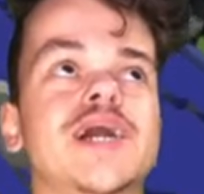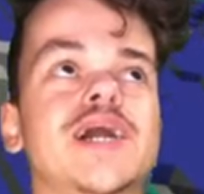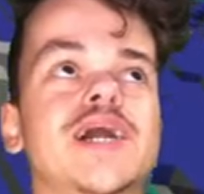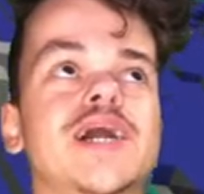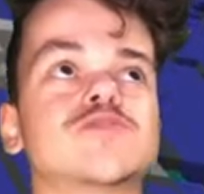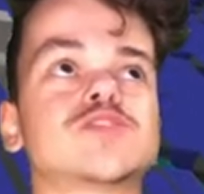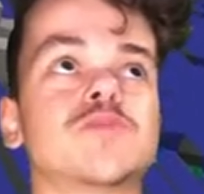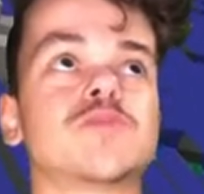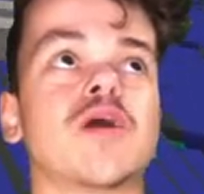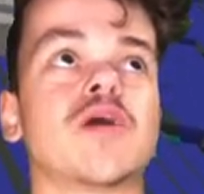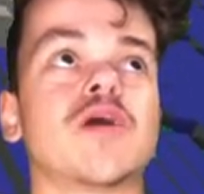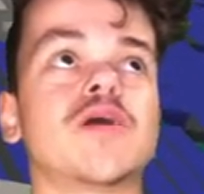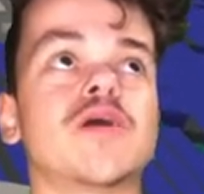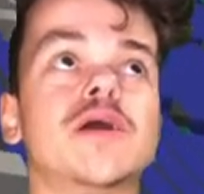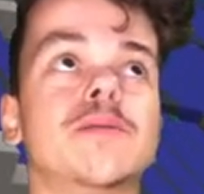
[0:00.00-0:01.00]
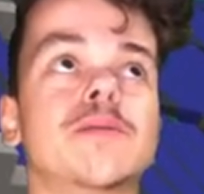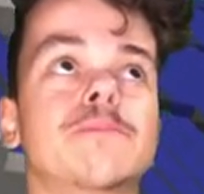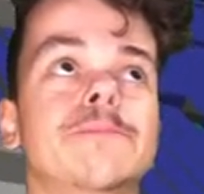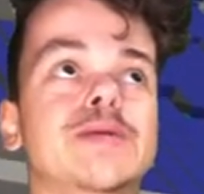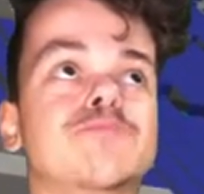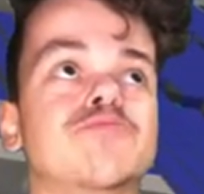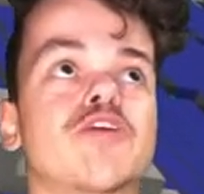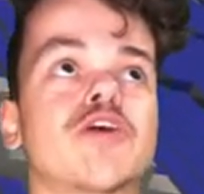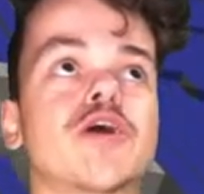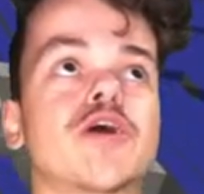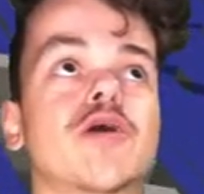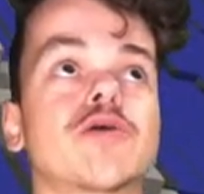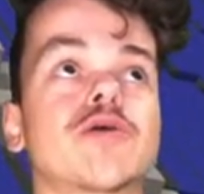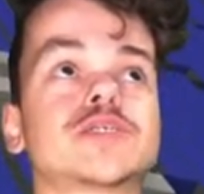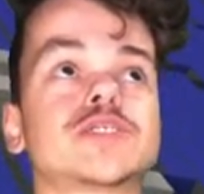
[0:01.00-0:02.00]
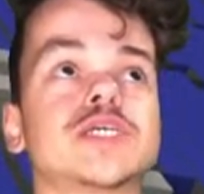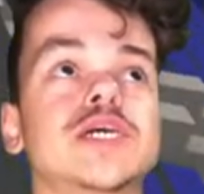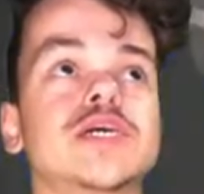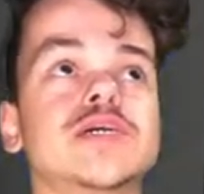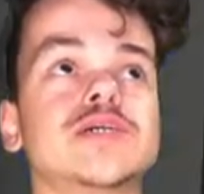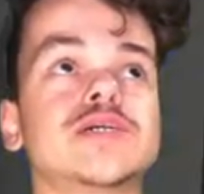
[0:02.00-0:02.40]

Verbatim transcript: That was my main priority.